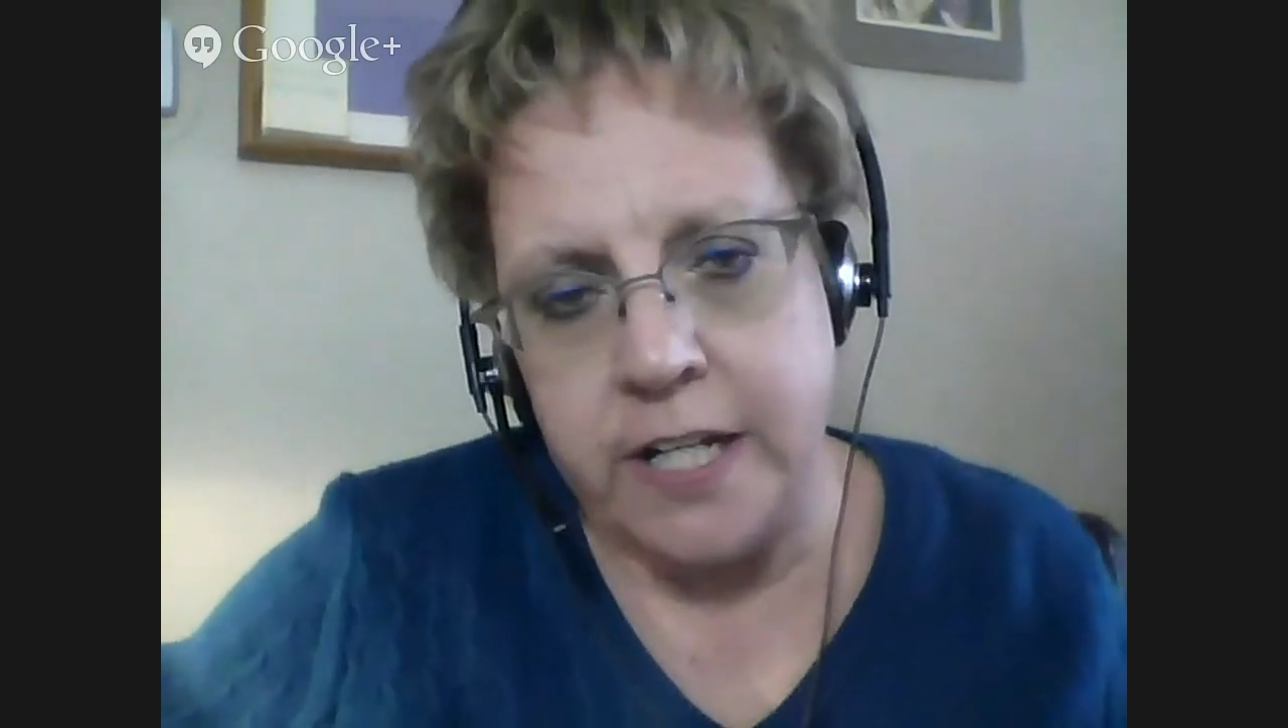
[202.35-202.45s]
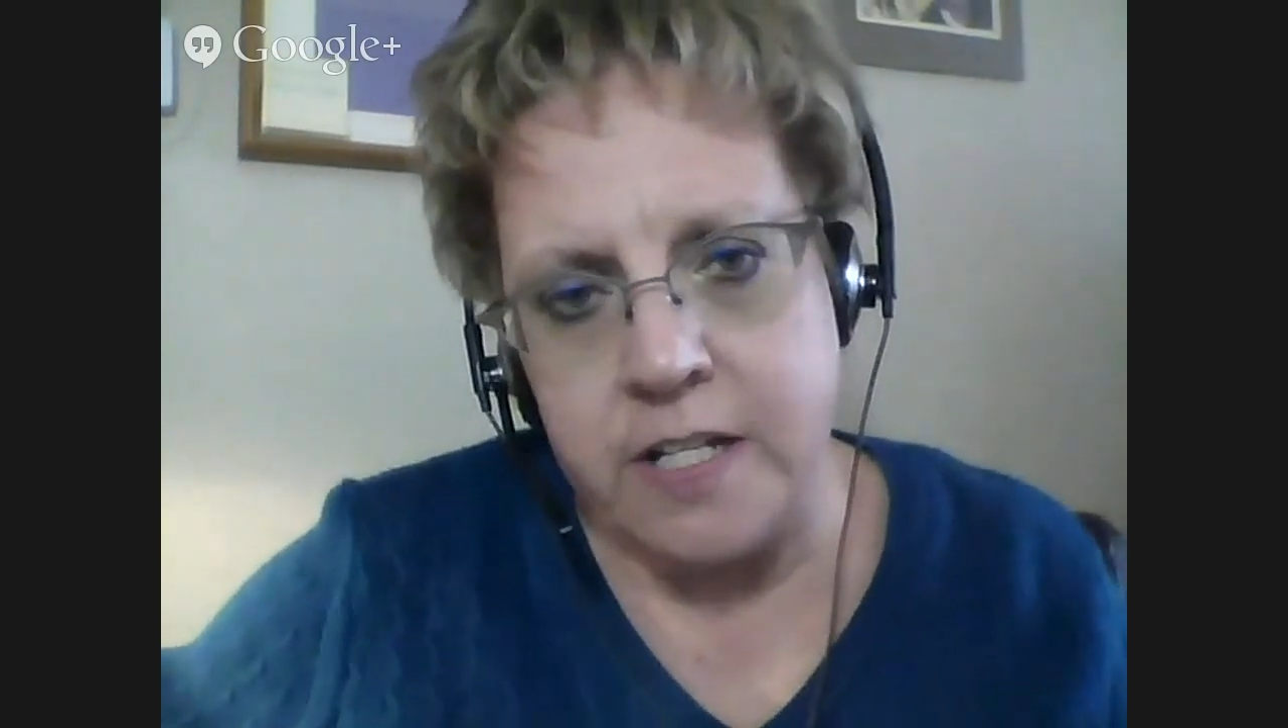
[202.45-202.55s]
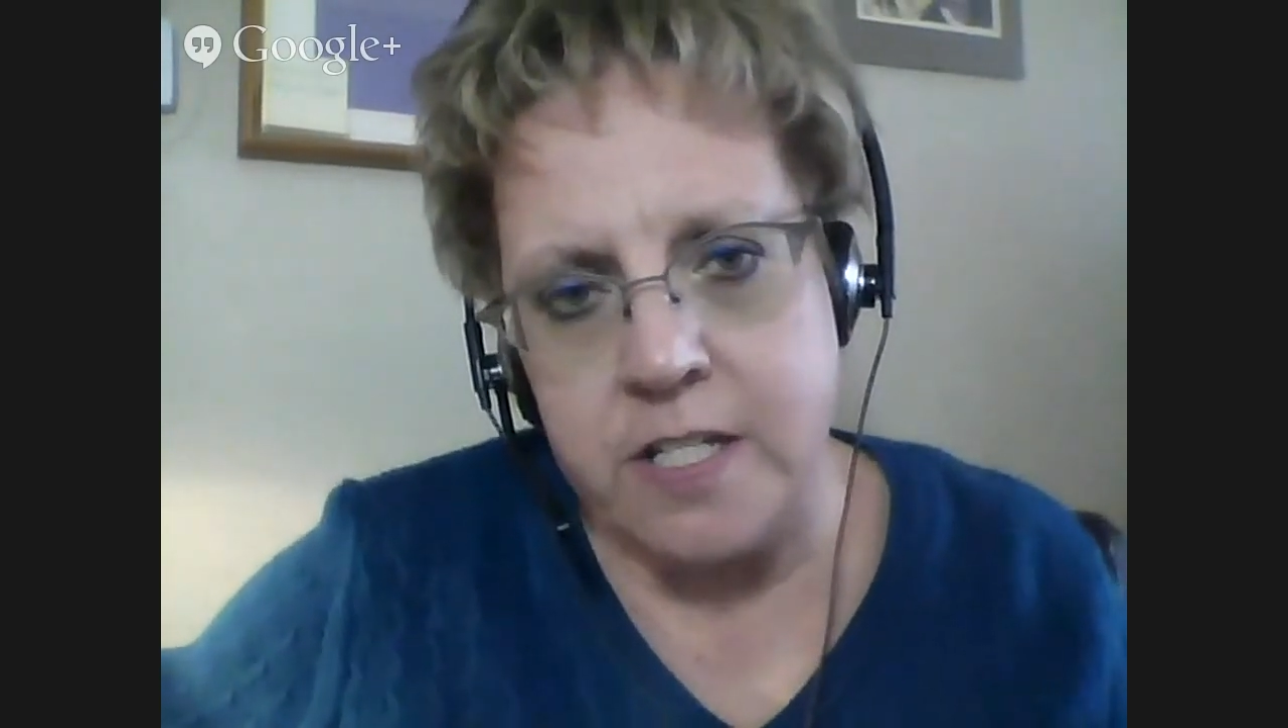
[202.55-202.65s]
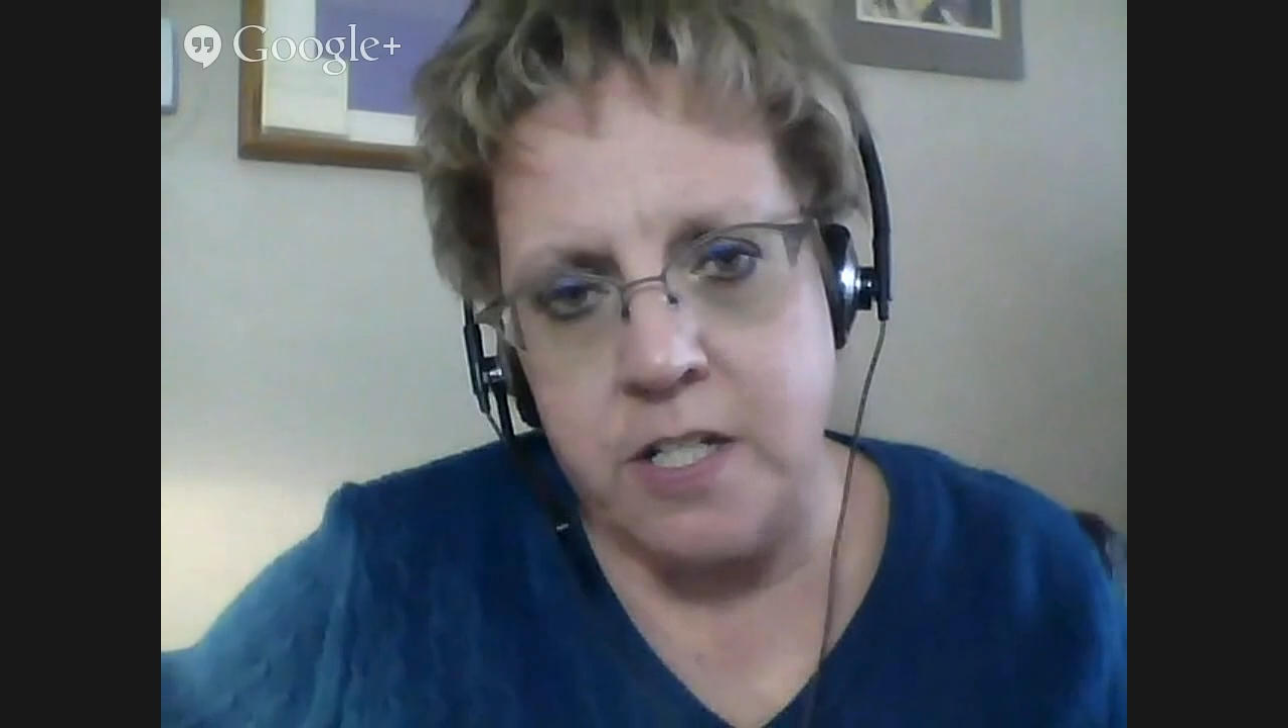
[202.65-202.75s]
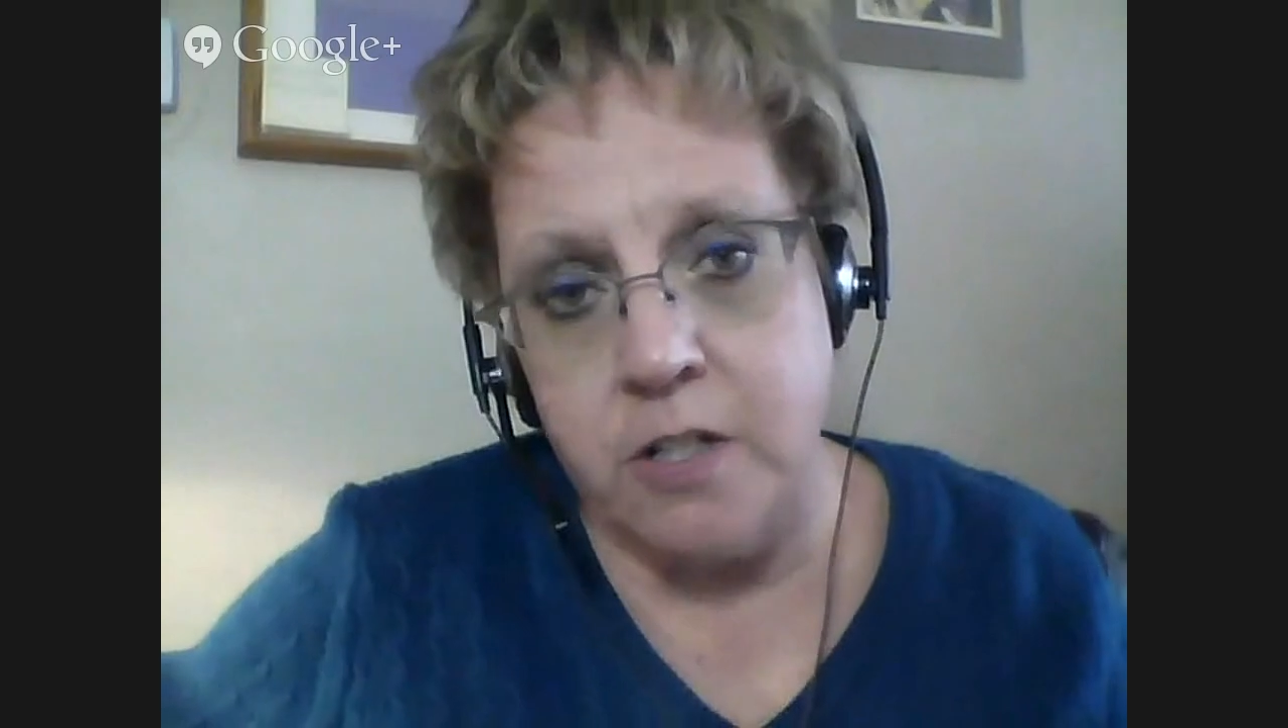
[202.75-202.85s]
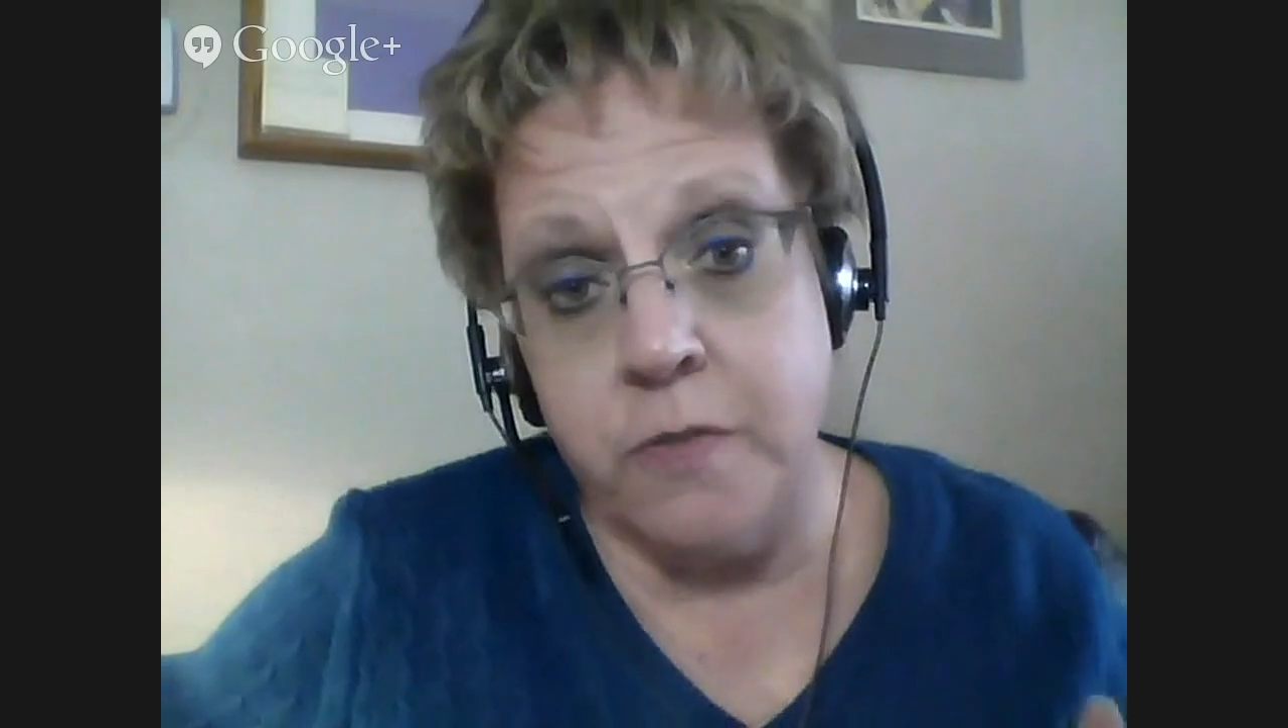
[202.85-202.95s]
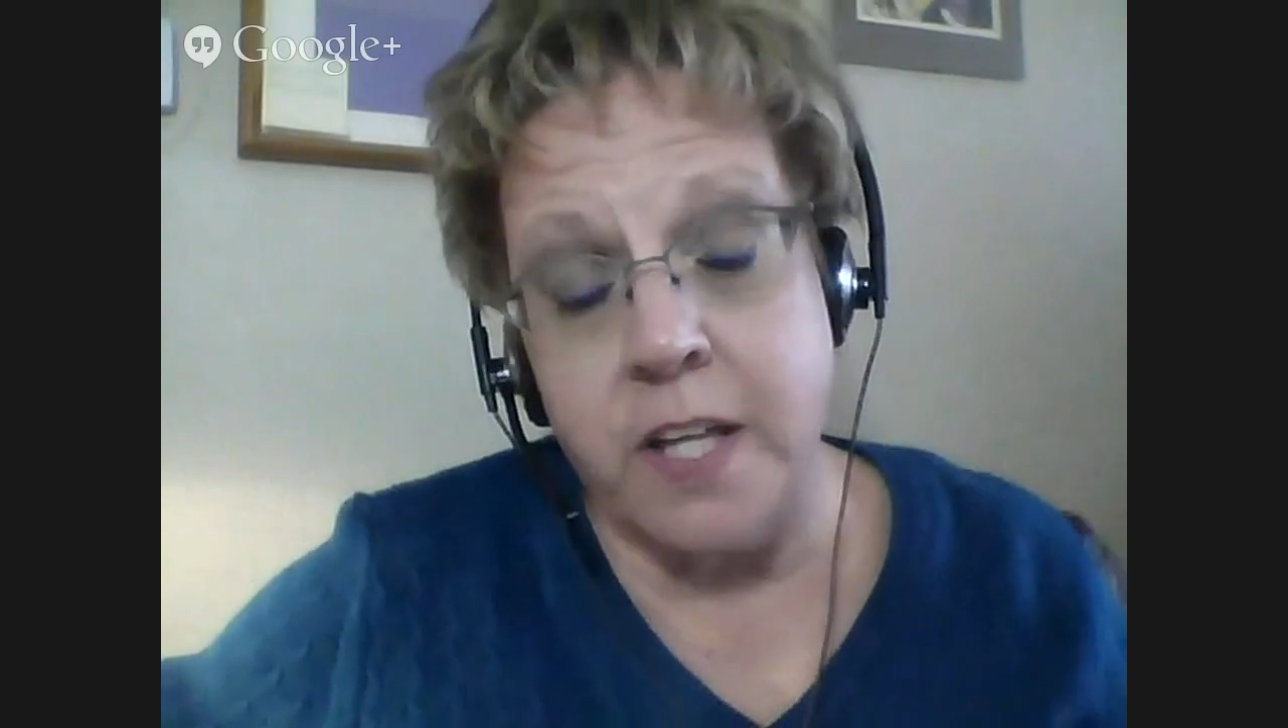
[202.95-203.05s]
SEO.